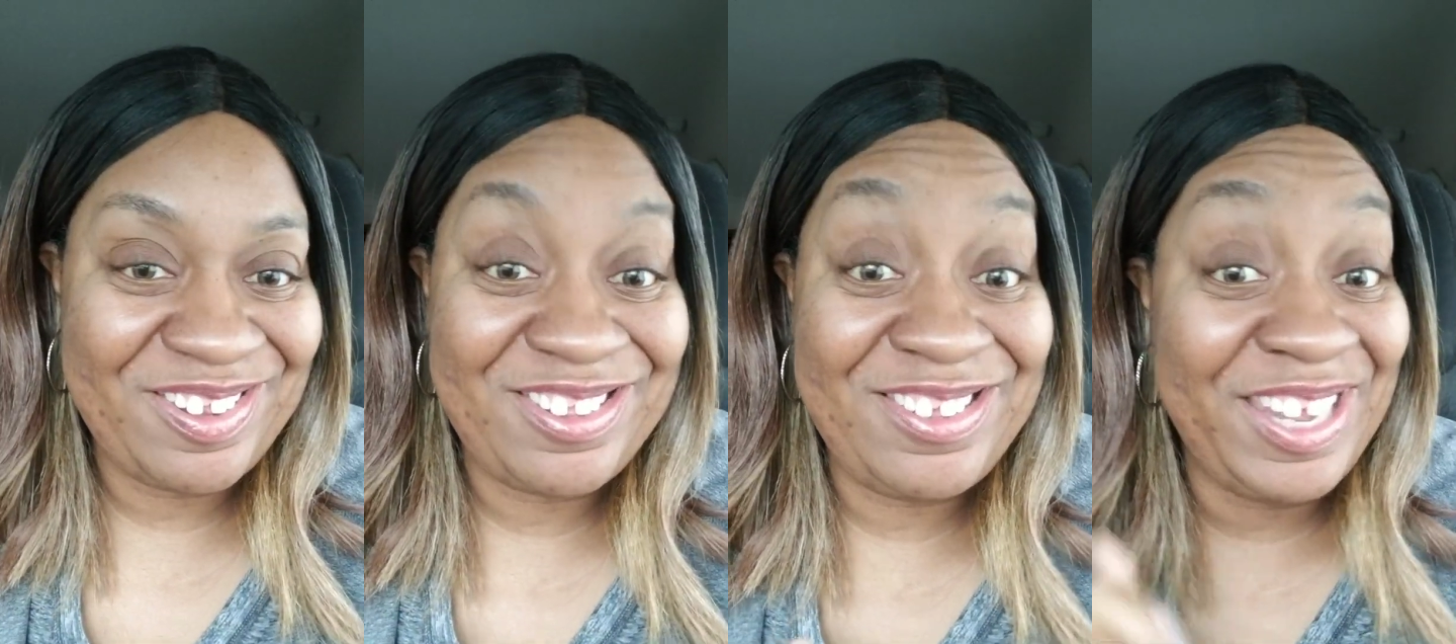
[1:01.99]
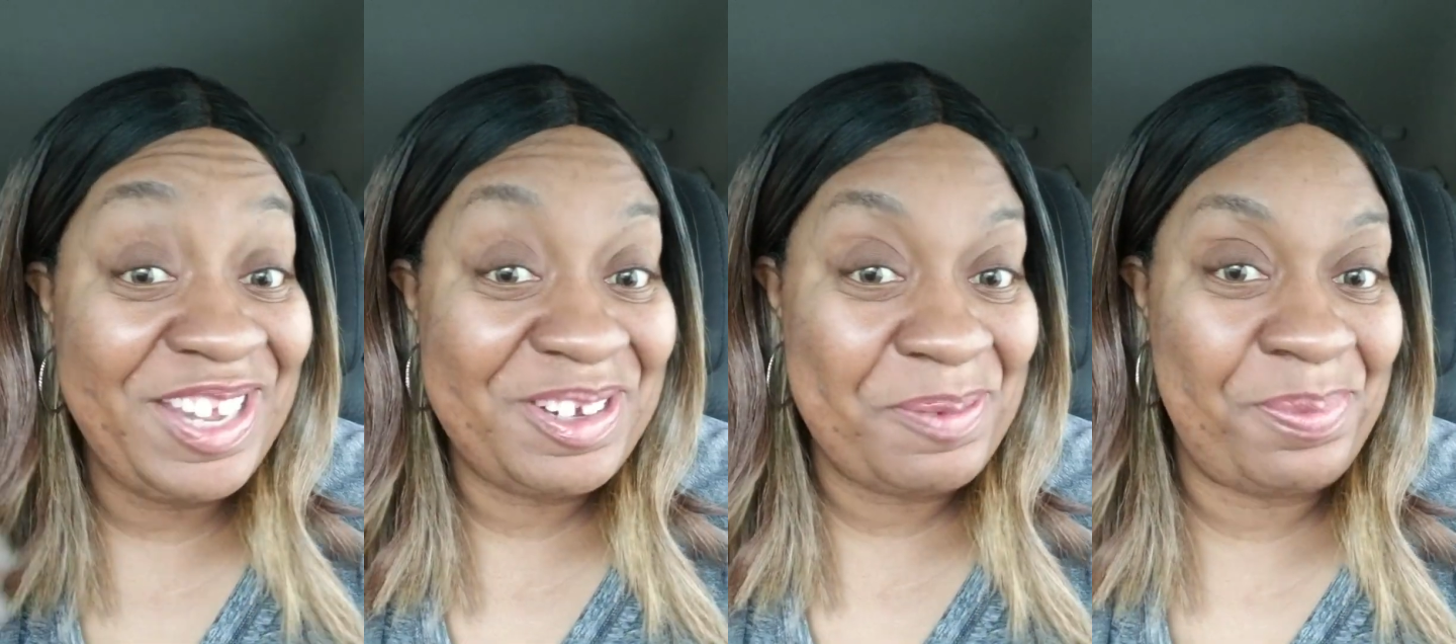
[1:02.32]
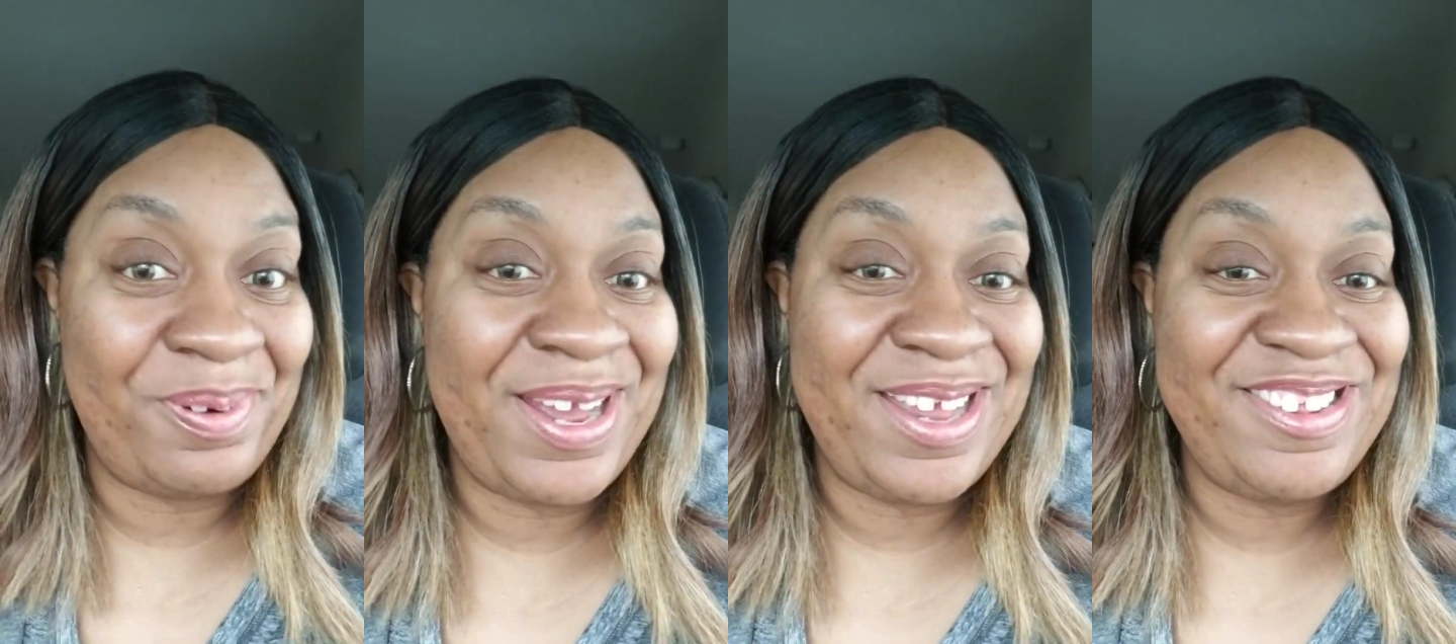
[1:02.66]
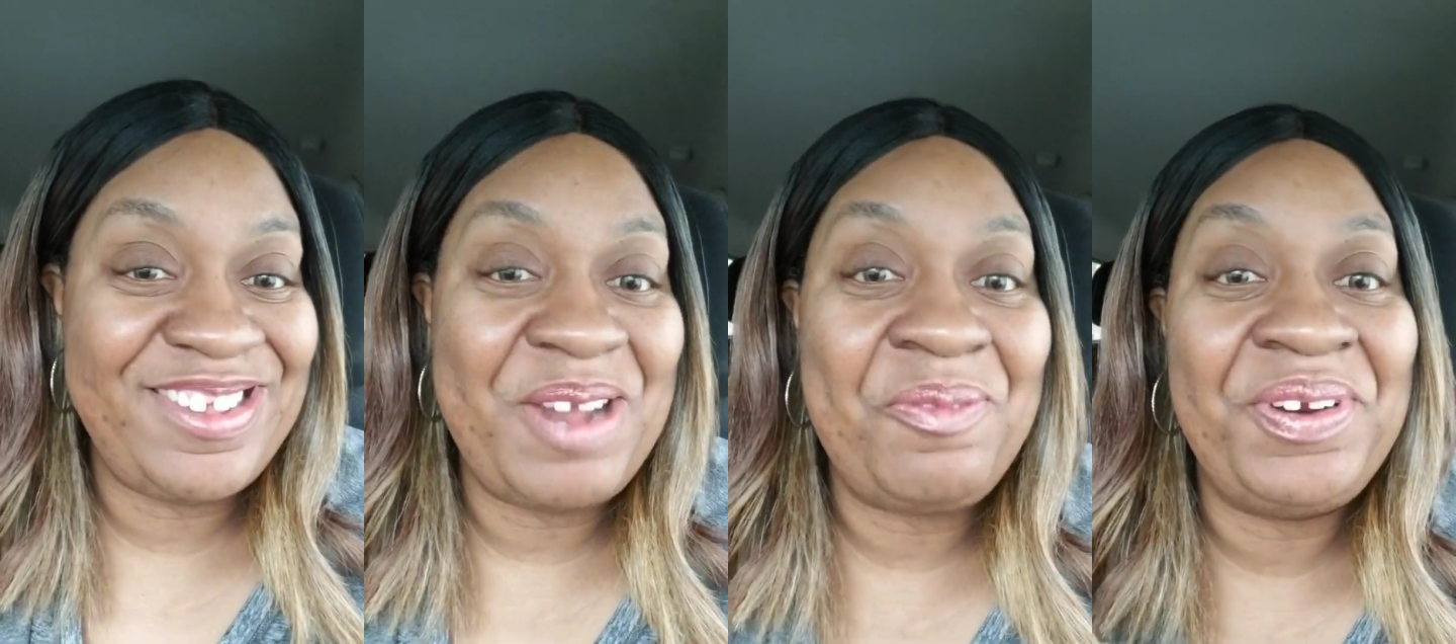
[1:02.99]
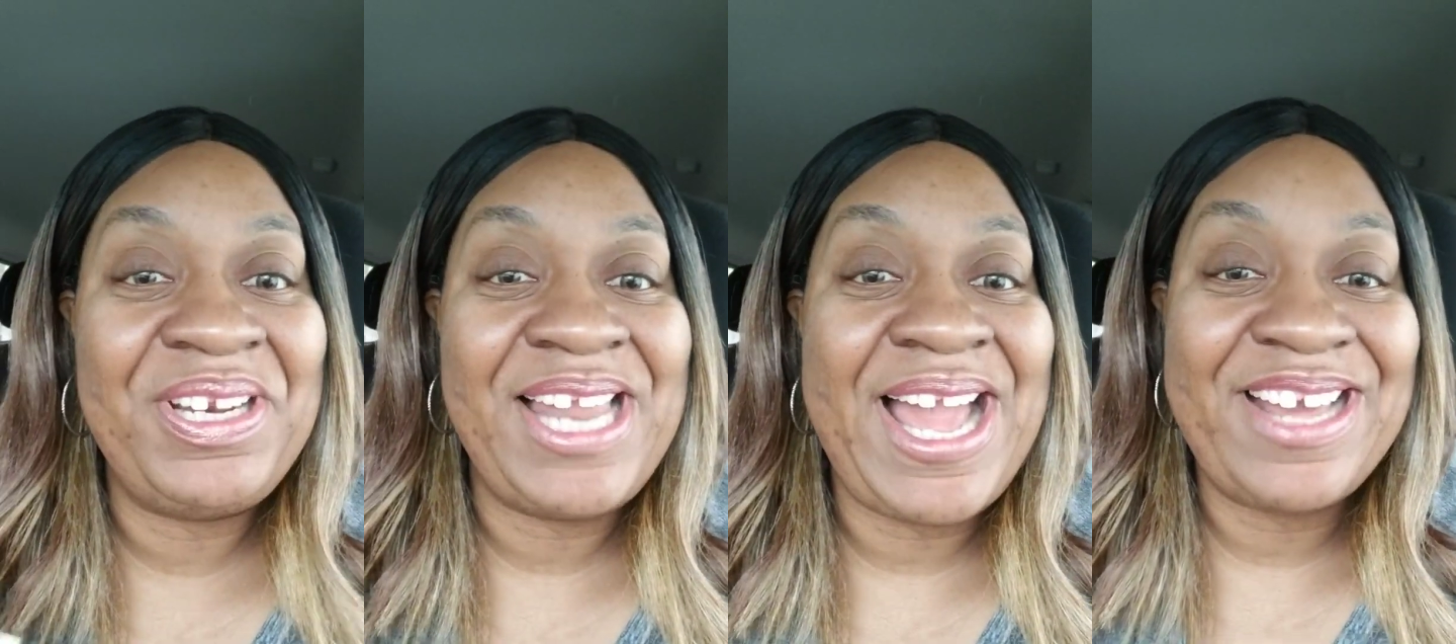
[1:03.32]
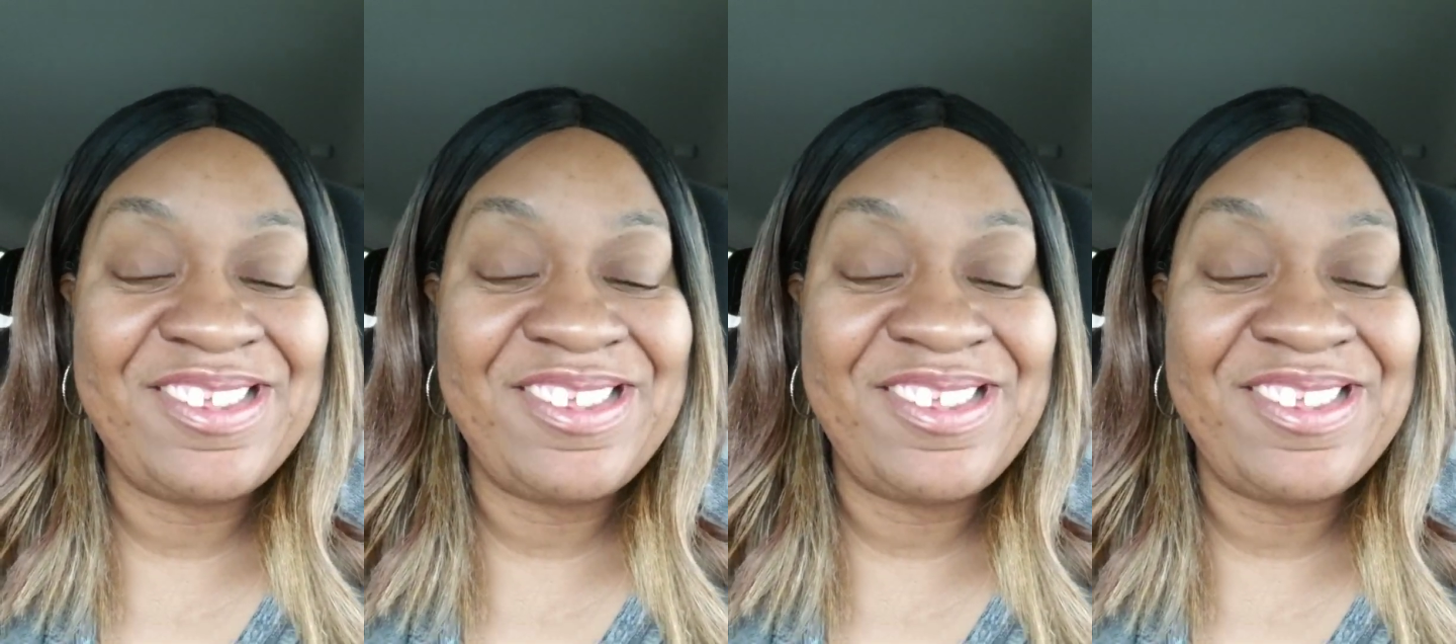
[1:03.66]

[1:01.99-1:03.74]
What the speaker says: decompress, and relax